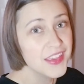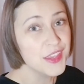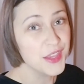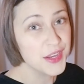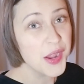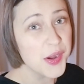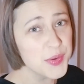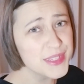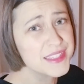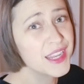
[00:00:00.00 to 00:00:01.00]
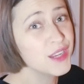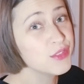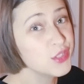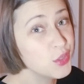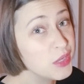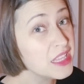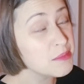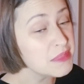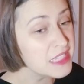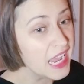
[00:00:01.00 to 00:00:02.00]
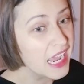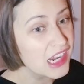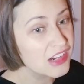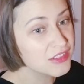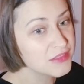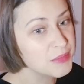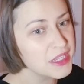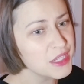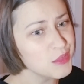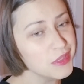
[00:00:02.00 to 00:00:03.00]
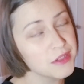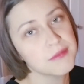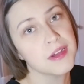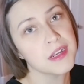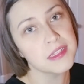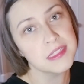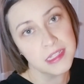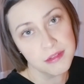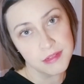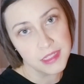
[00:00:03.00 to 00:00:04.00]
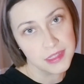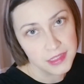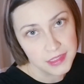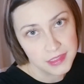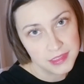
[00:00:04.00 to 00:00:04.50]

You know, instead of shooting them down because we don't want to deal with it.